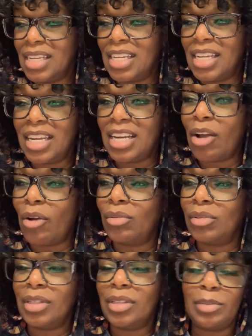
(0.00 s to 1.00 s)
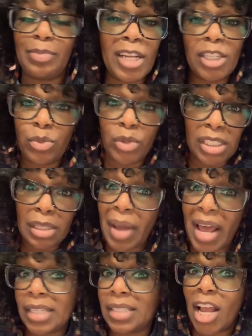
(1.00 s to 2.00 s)
You know, especially when
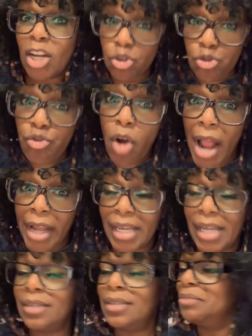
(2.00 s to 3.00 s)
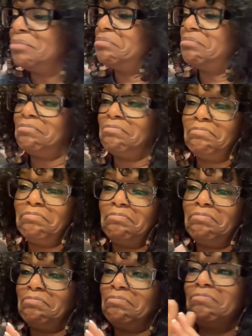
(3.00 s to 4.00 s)
somebody's not trying
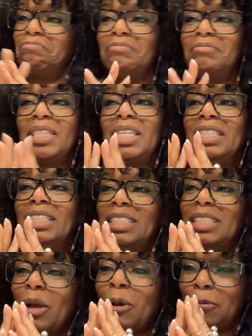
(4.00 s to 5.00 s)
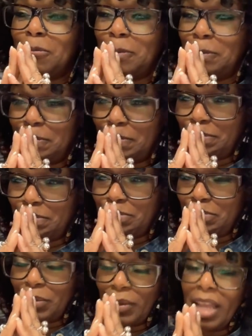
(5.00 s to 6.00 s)
Mm-mm. So
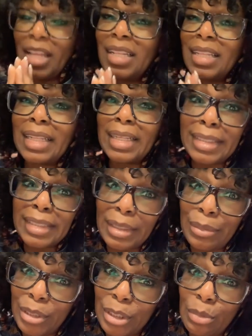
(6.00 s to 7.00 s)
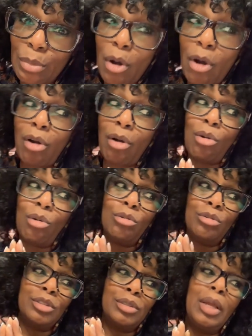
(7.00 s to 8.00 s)
let's see what tomorrow
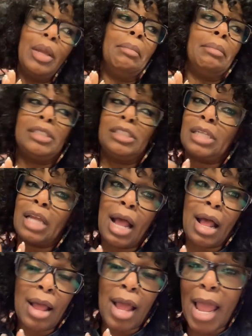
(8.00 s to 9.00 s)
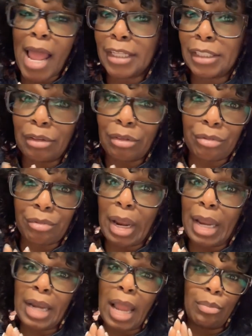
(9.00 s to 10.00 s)
holds. But y'all, I had to
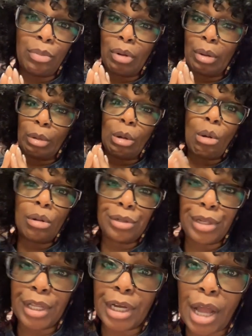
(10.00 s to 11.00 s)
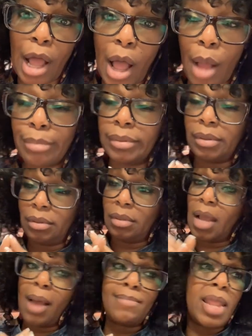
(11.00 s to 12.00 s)
threaten that boy with calling the cops.
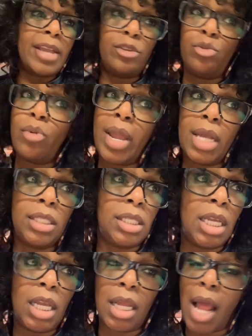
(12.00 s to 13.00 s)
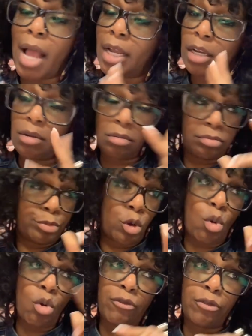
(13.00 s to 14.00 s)
I'm like, you 18. I could
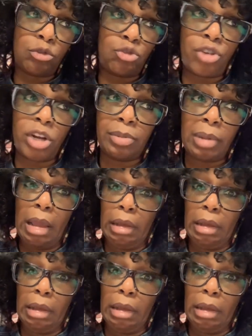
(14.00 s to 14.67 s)
call for trespass.